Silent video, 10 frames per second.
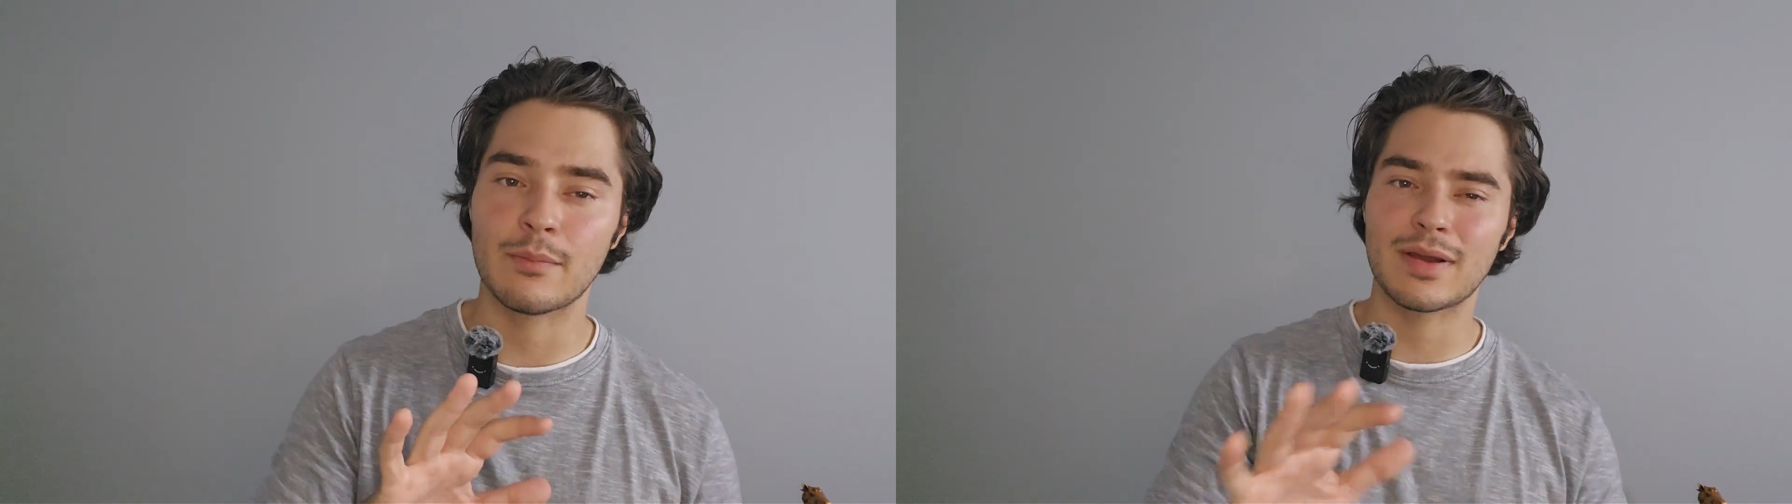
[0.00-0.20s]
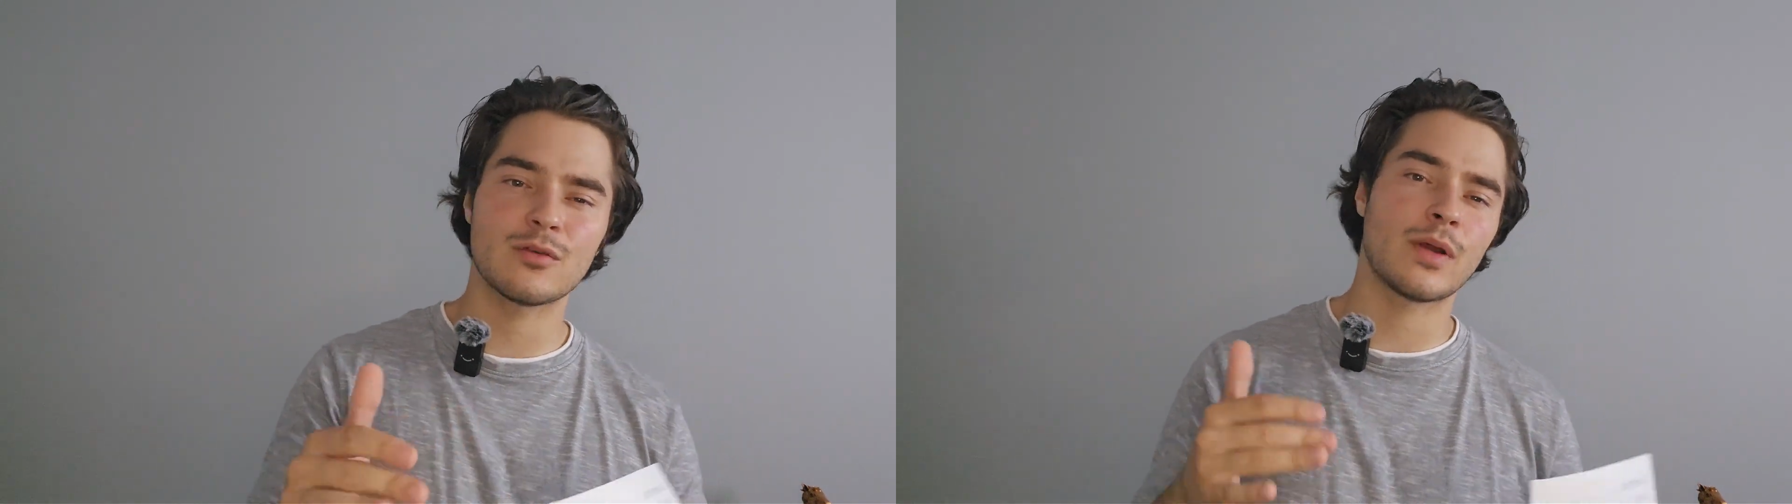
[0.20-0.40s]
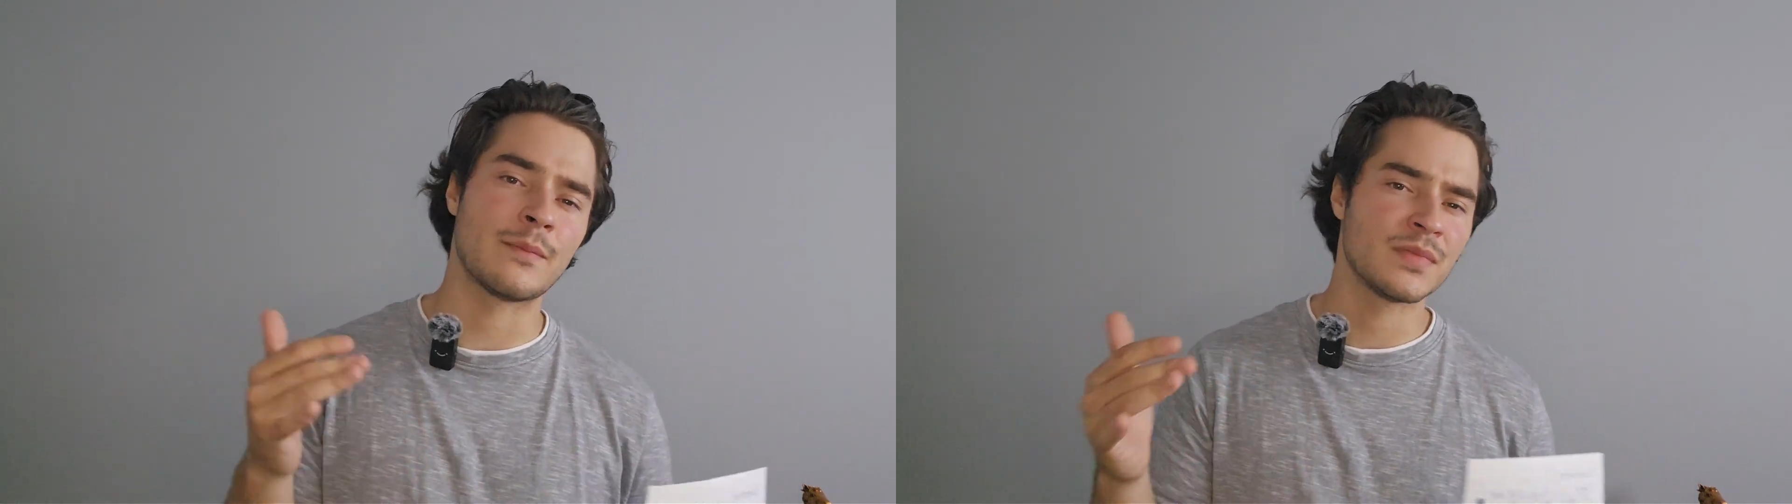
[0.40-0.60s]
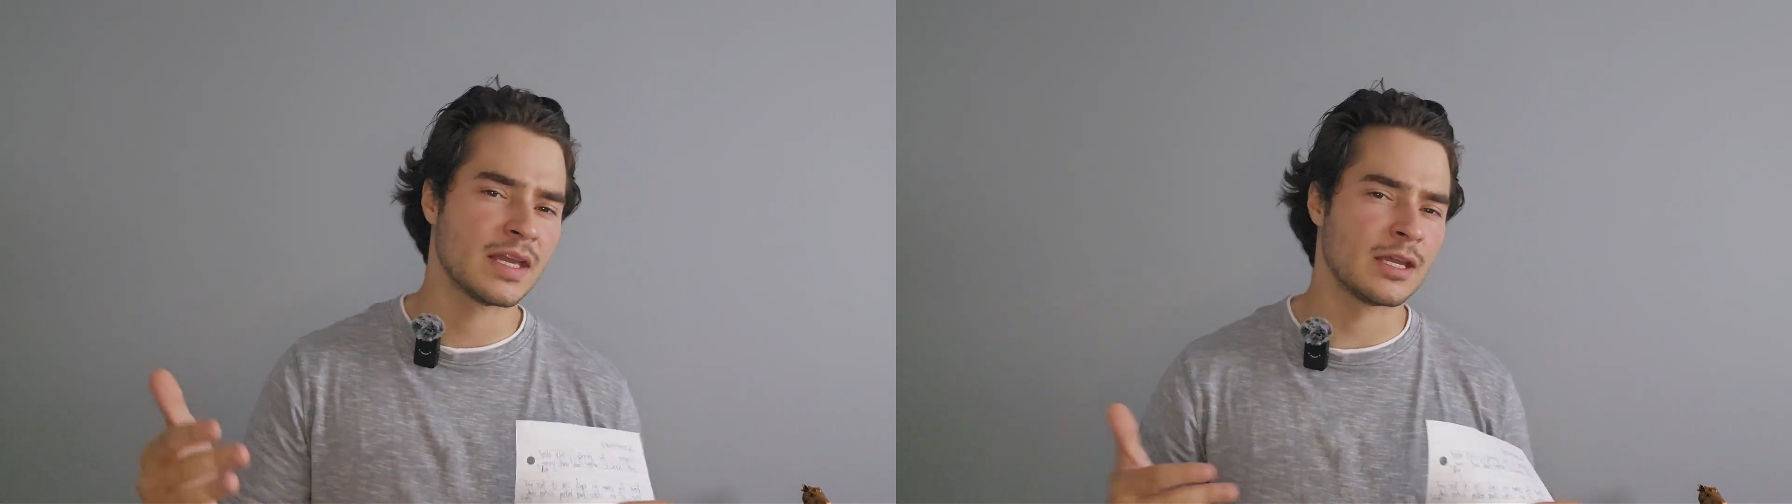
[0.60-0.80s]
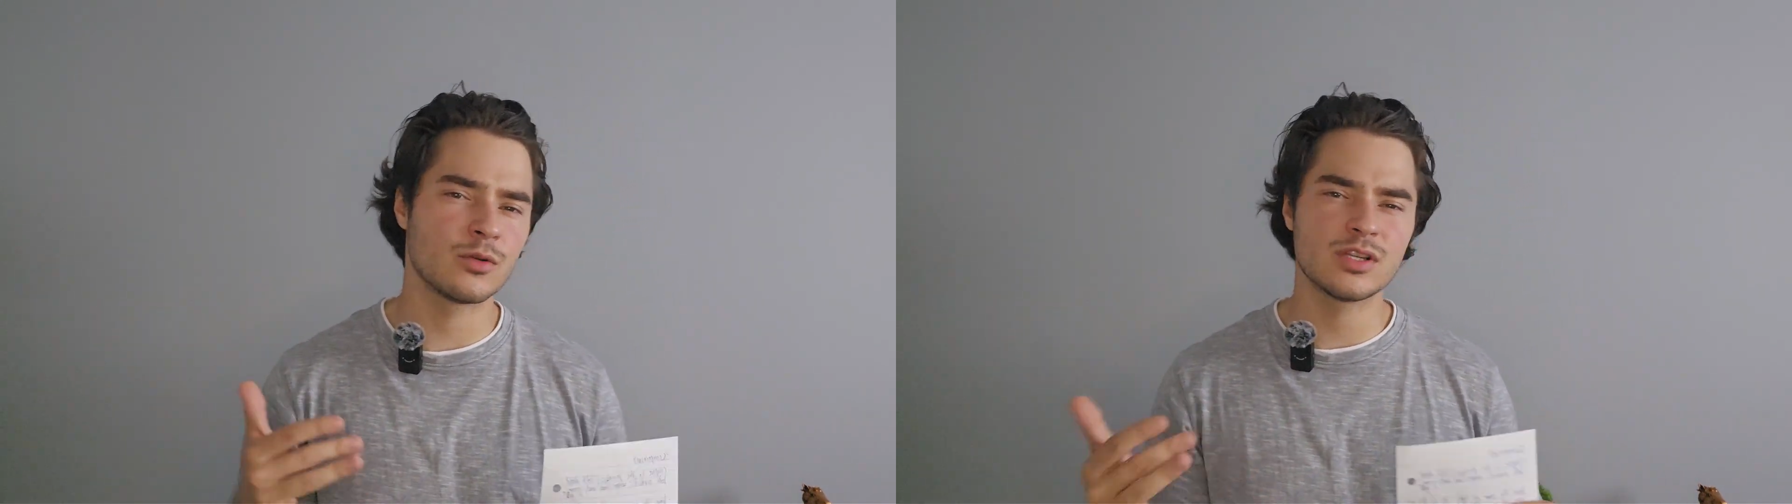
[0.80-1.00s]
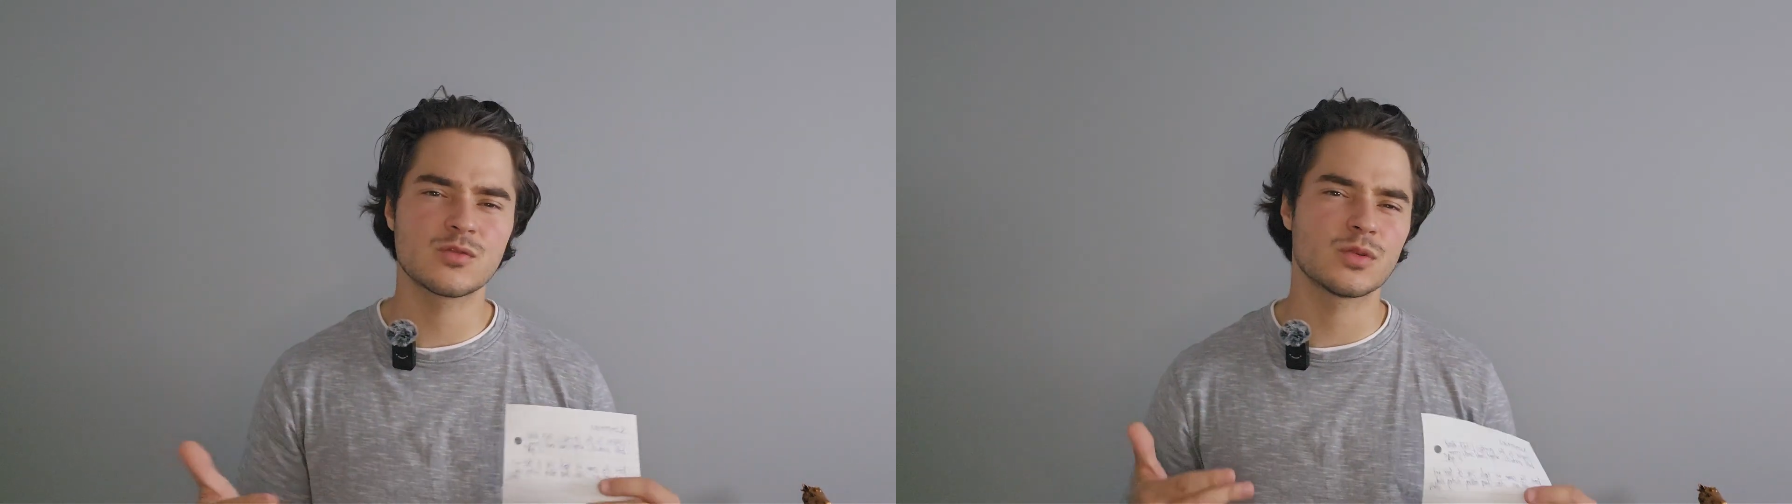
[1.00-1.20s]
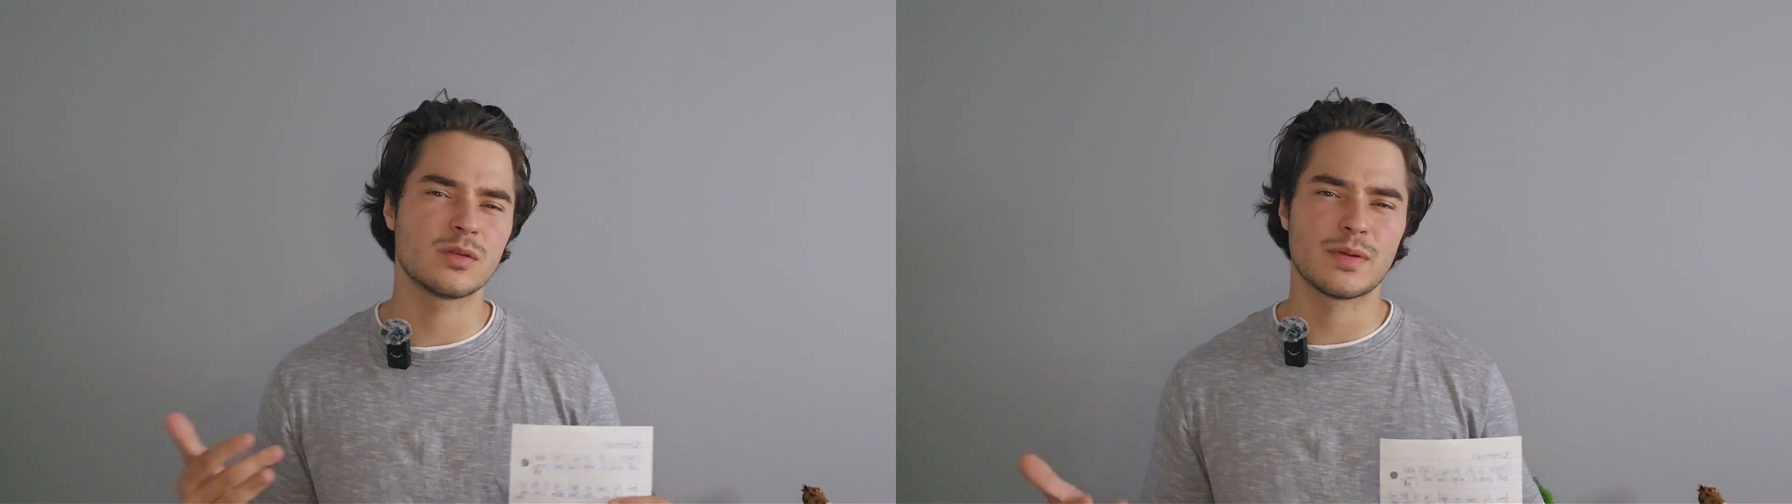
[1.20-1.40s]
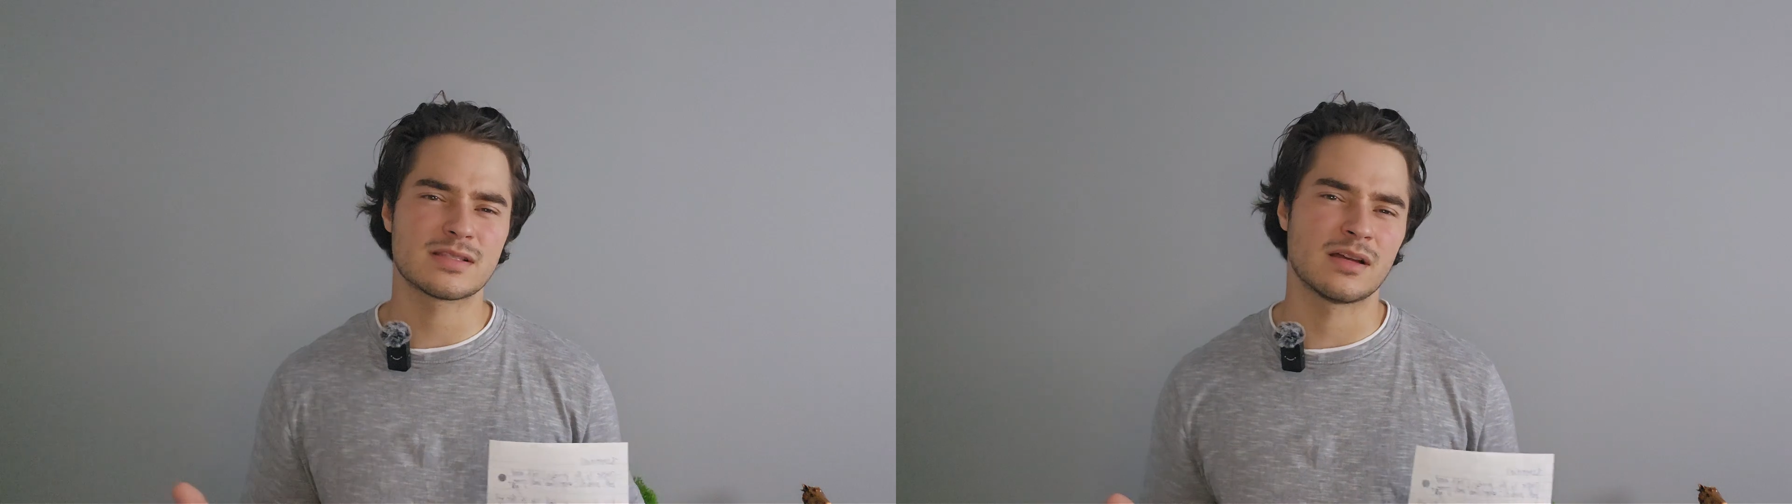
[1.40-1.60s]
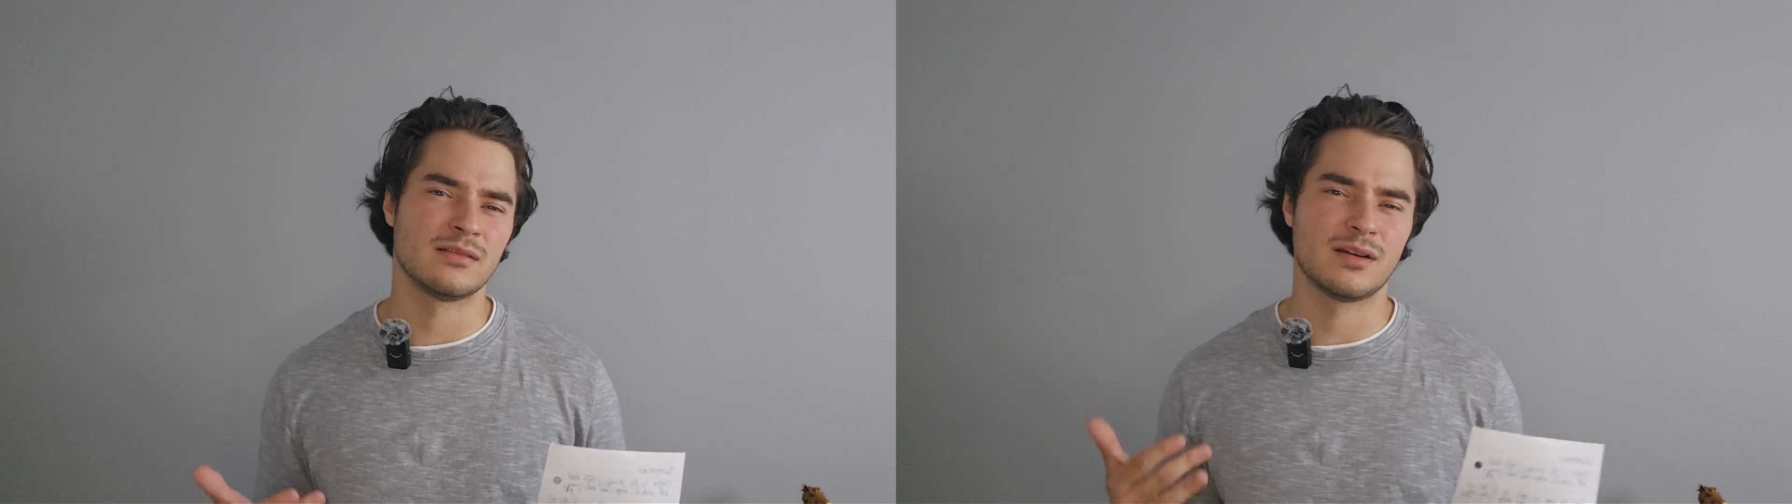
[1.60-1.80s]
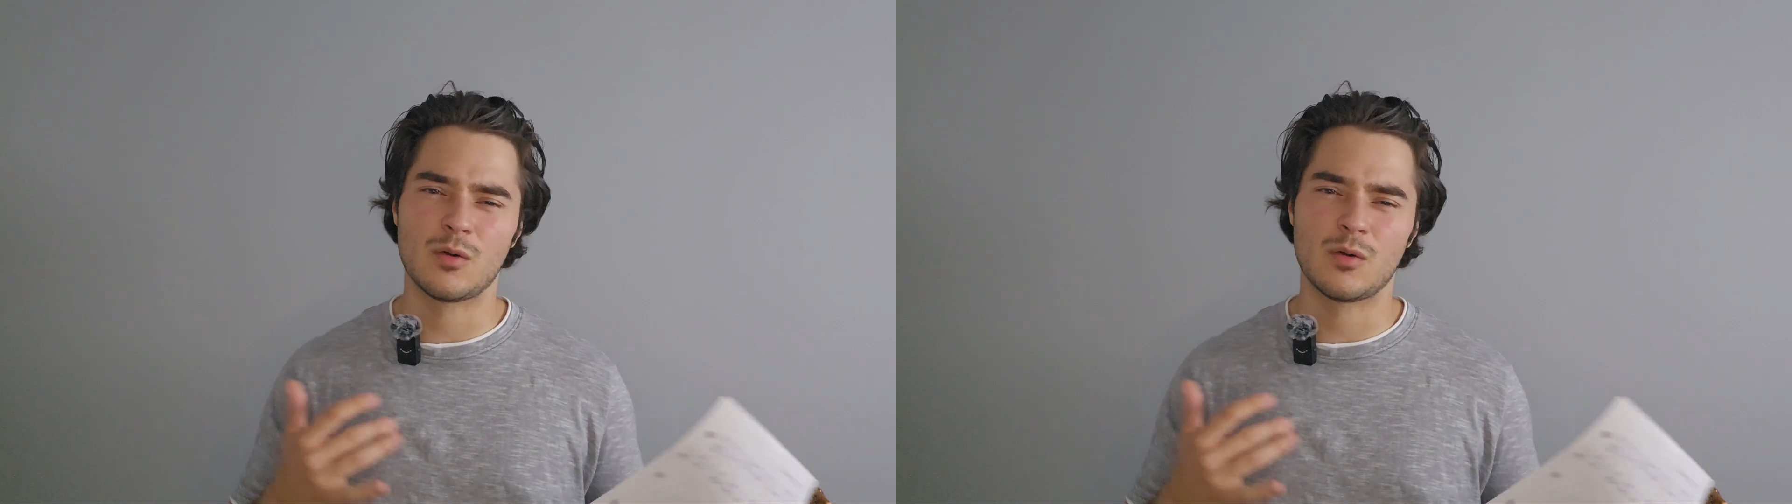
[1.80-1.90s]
And by the way, ingredients really depends on